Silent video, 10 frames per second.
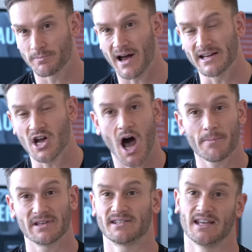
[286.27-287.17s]
your body
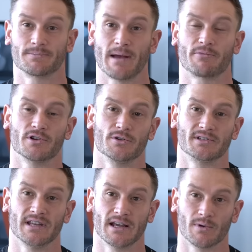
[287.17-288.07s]
compensates by
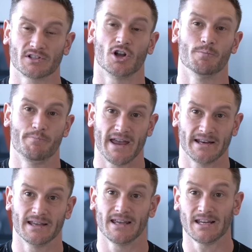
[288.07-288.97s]
producing what's called beta